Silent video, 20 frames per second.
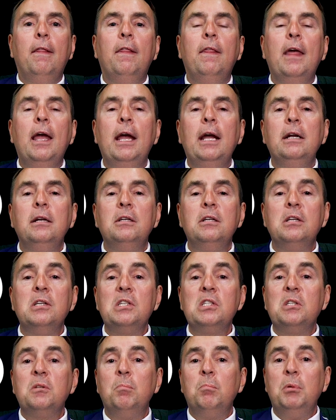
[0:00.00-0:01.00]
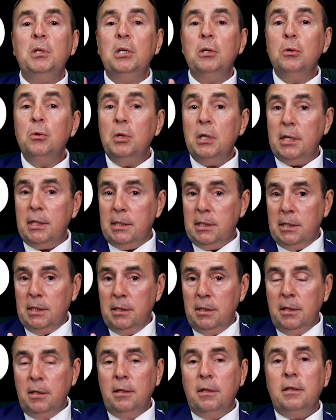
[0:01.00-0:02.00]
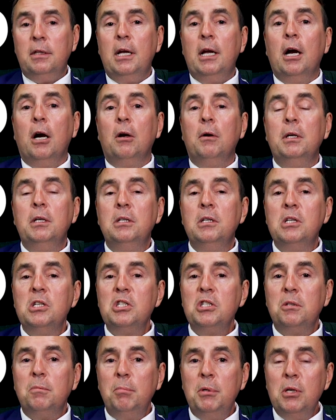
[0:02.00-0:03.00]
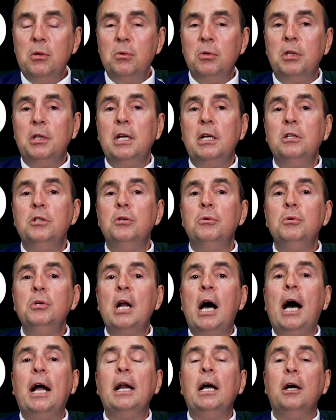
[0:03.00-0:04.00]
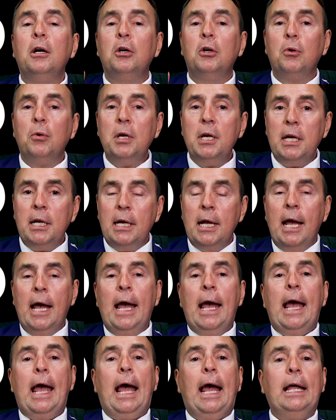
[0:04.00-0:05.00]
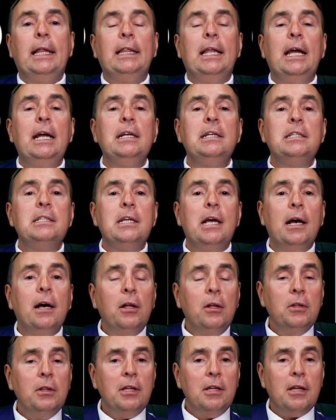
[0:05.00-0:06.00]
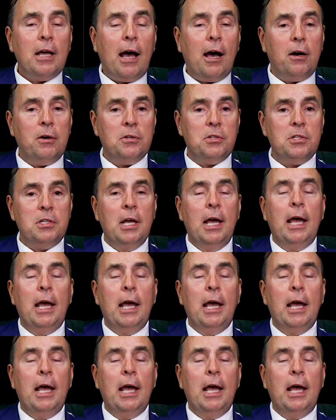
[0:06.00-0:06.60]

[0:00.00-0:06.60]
They dispute it. They are in dispute. They do not agree. And they tell the House,